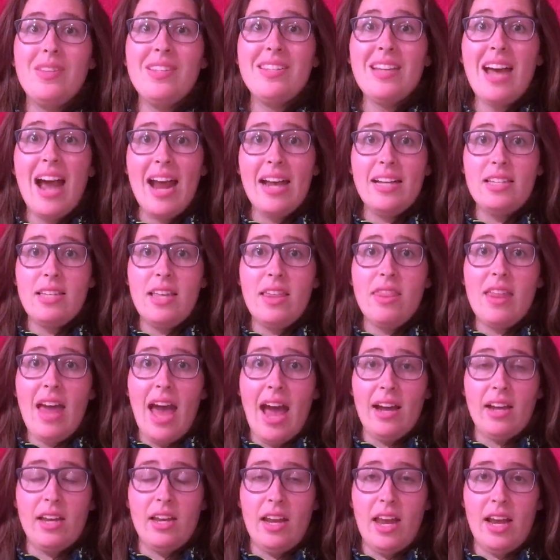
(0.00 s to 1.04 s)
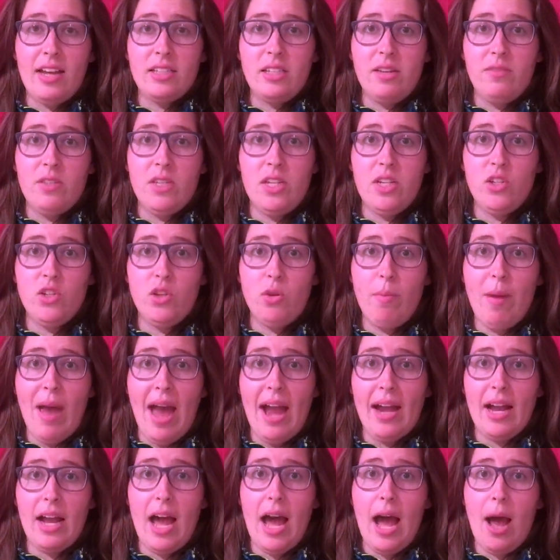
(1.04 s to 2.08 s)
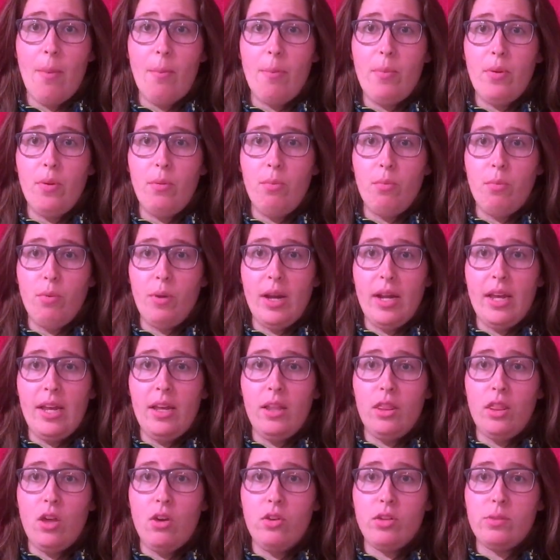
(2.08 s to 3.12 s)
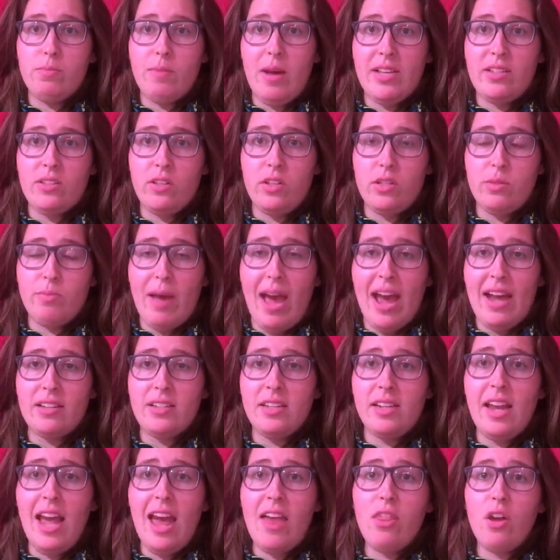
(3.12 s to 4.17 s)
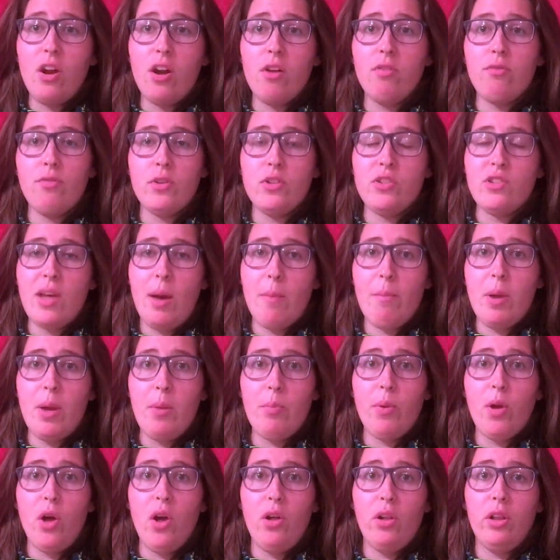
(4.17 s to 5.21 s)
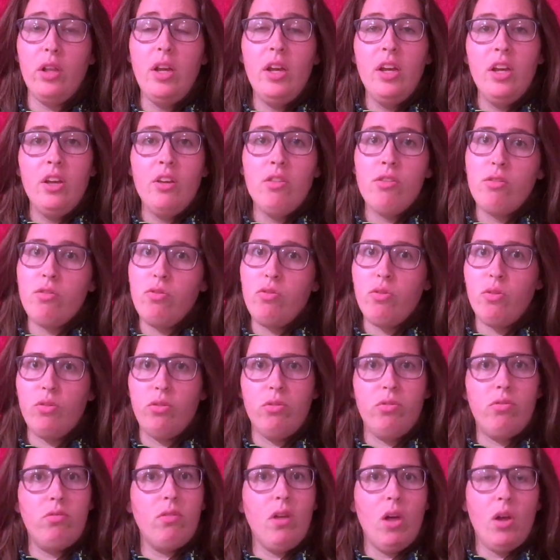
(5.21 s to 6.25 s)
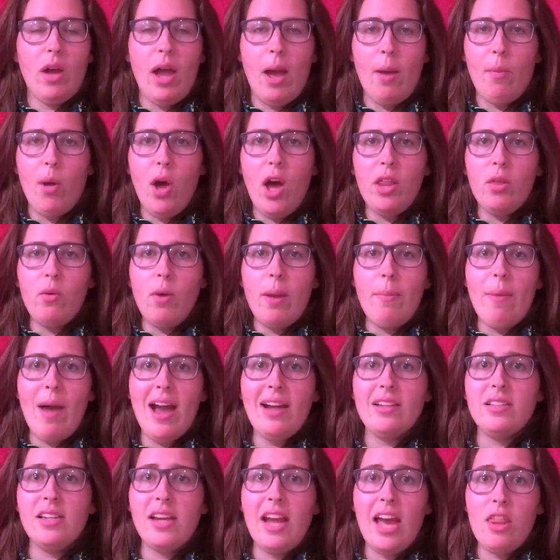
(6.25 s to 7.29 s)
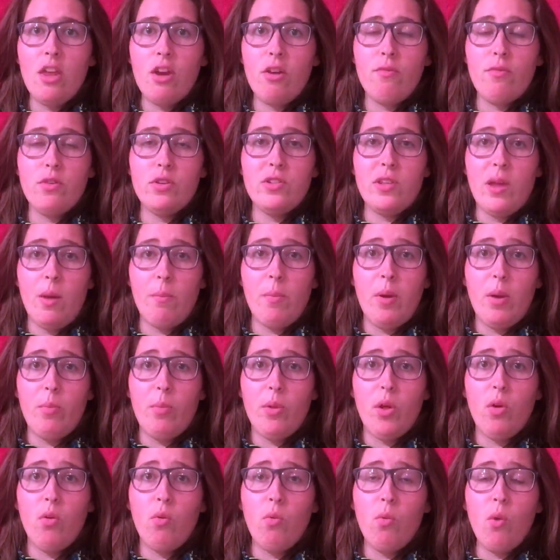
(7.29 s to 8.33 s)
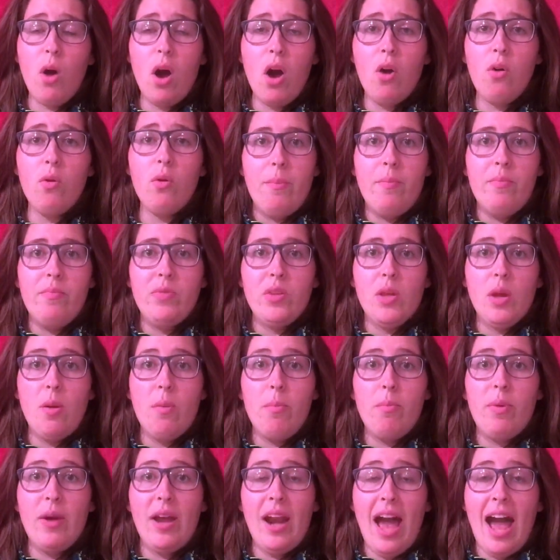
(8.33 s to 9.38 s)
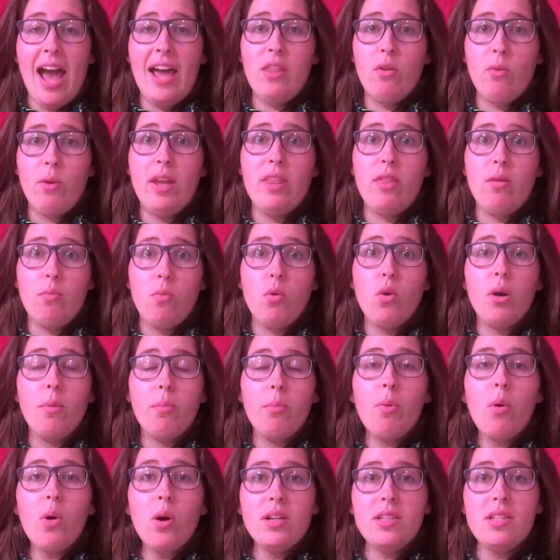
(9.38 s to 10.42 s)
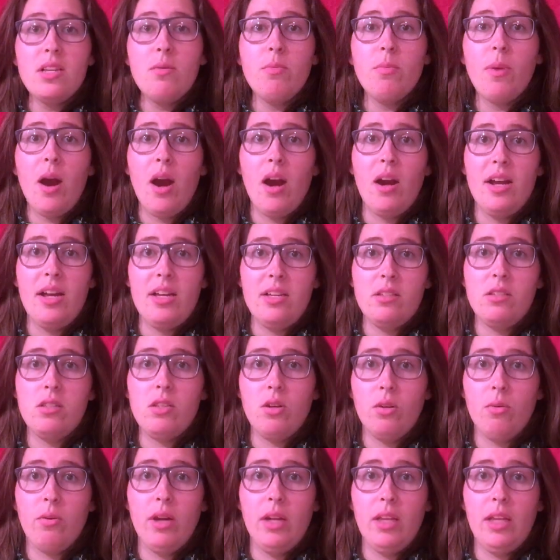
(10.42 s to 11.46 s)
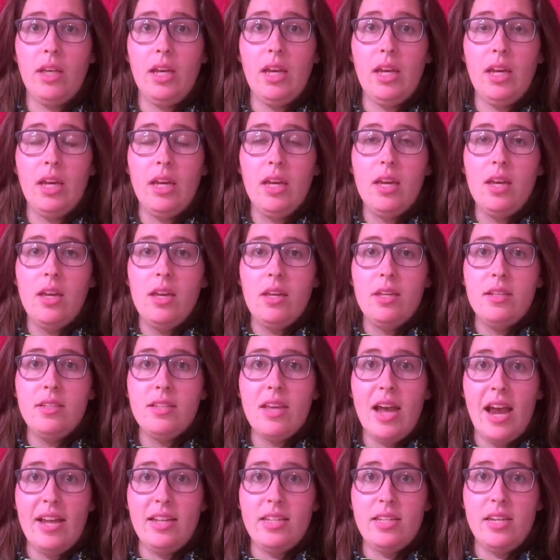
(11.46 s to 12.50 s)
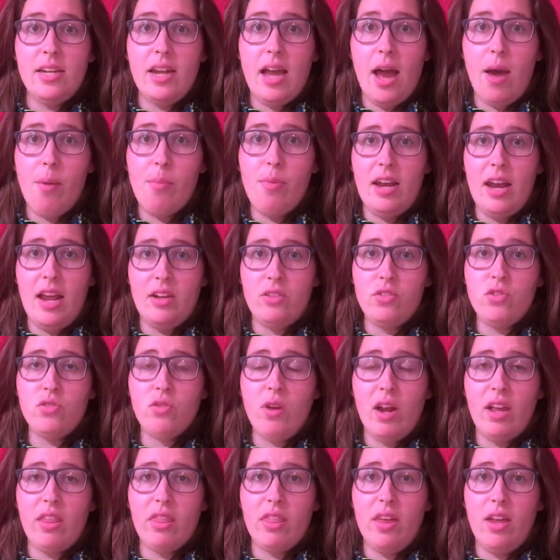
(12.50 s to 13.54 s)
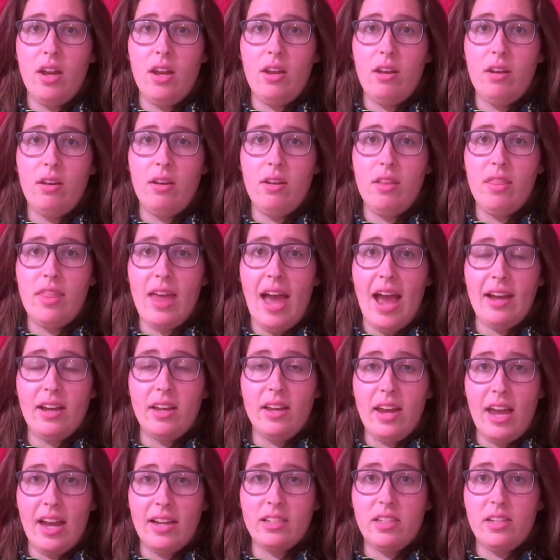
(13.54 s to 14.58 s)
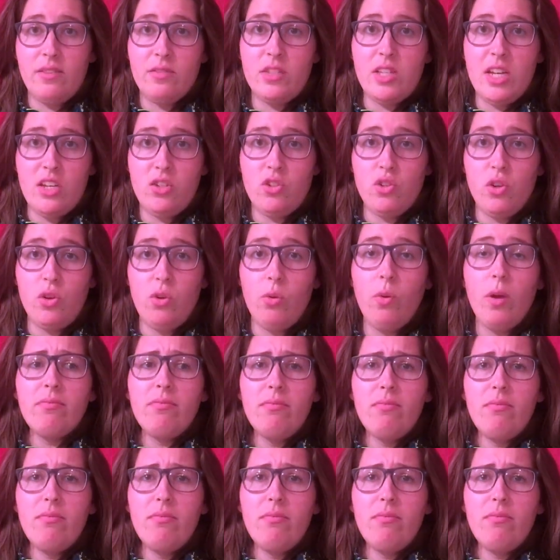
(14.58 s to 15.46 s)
tighten that connective tissue back up, bringing those muscles back together. For some people, they'll come all the way back together. For some people, won't. But either way, the more important part is to really tighten up and strengthen that connective tissue.